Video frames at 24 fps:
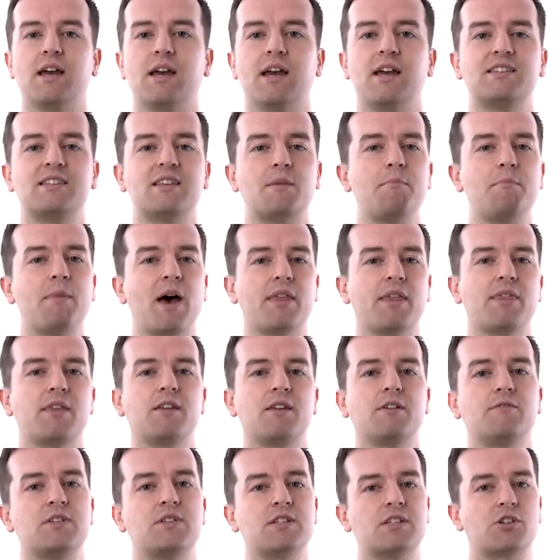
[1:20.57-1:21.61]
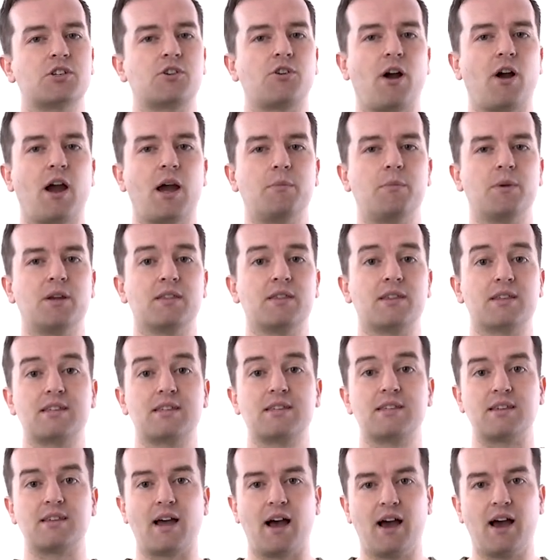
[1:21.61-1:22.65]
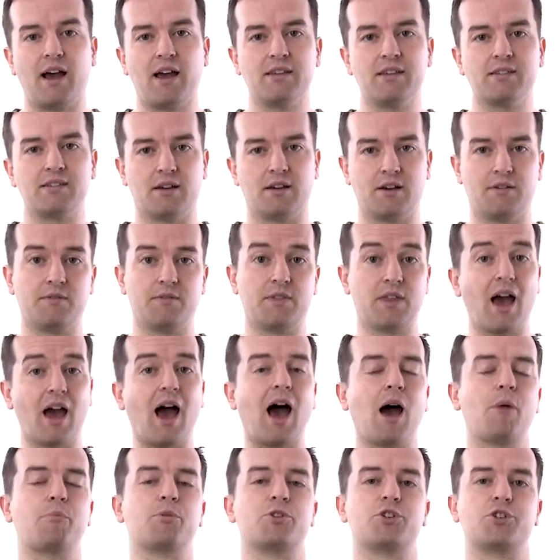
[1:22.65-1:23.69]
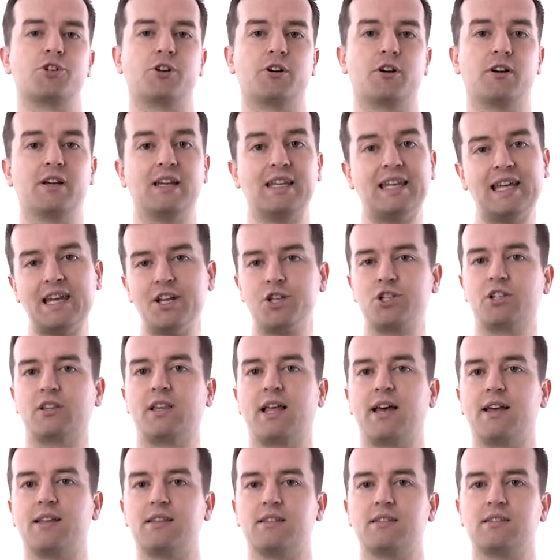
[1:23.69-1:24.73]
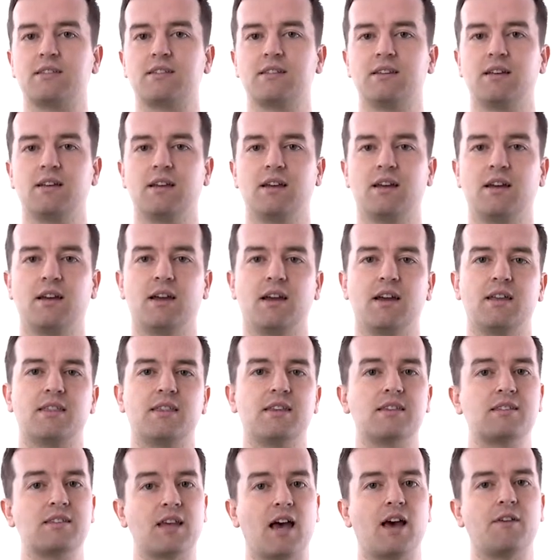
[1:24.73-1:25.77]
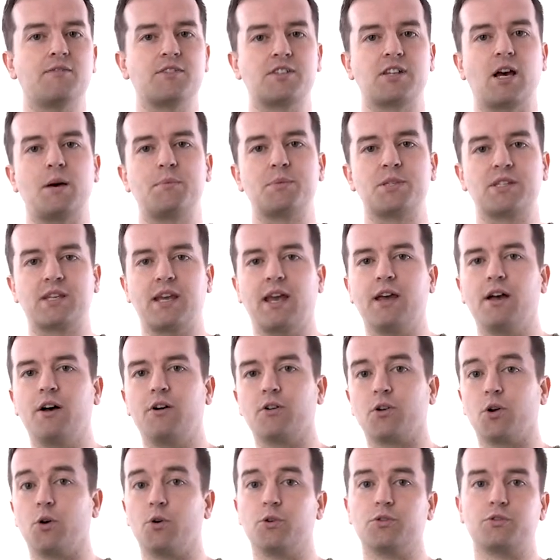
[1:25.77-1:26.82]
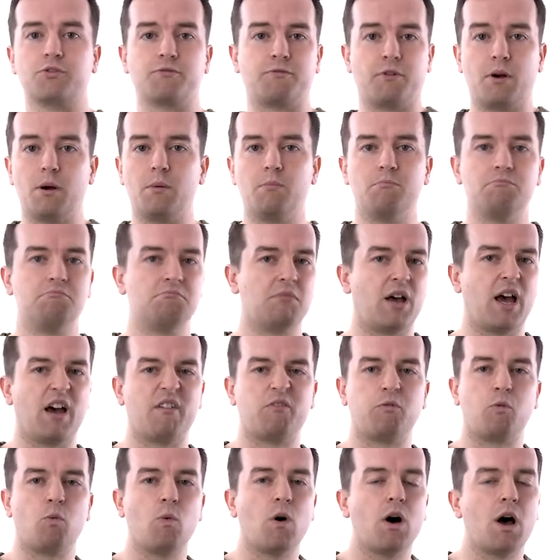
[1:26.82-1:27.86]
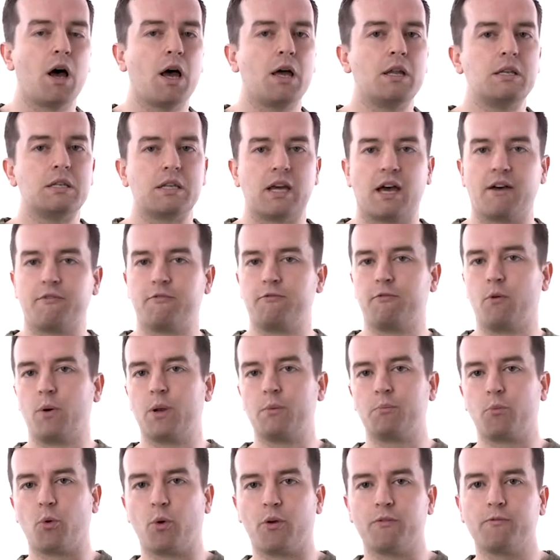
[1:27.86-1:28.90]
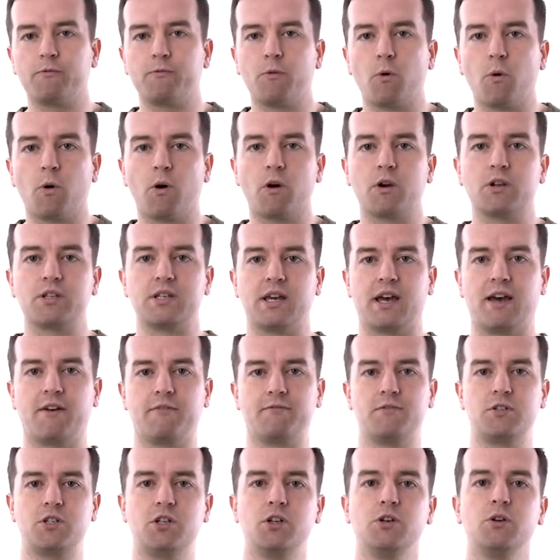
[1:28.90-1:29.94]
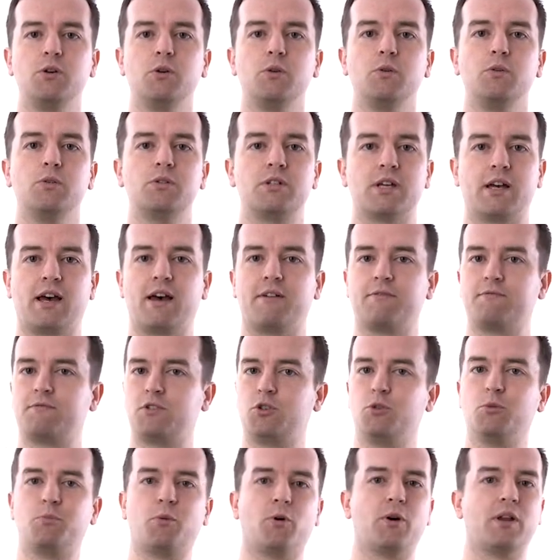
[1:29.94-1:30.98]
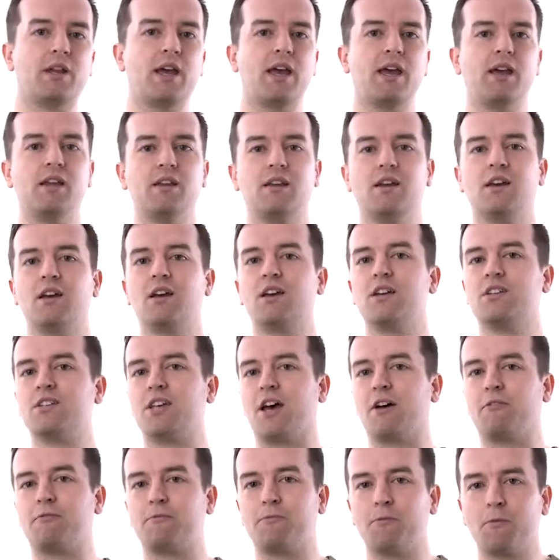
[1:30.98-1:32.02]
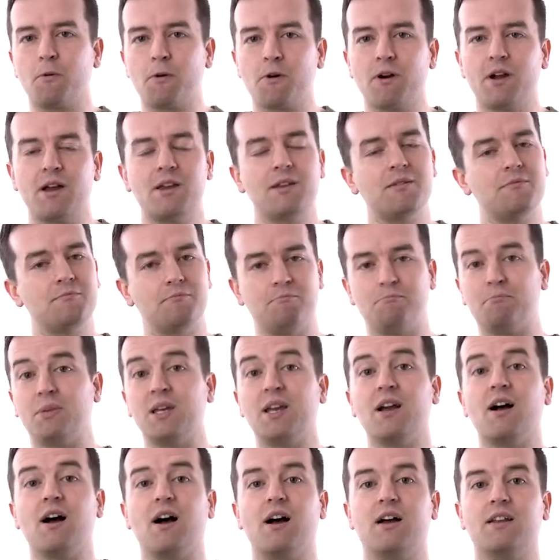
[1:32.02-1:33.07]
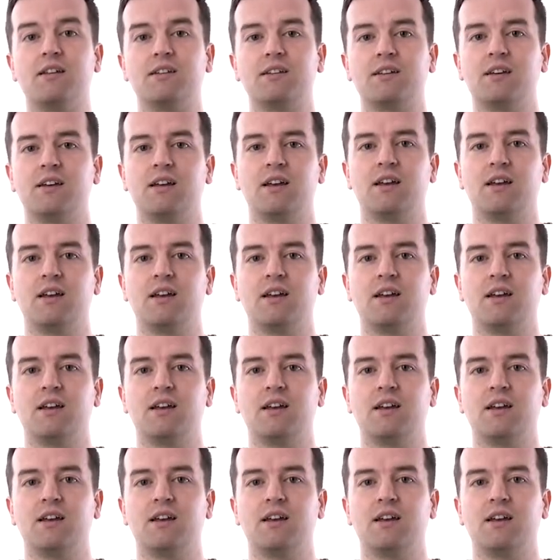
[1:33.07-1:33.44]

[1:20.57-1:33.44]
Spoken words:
is a method of describing the size of the aperture in each lens. This f-stop scale goes from f1 to f1.4 to f2 to f2.8 to f4 and beyond.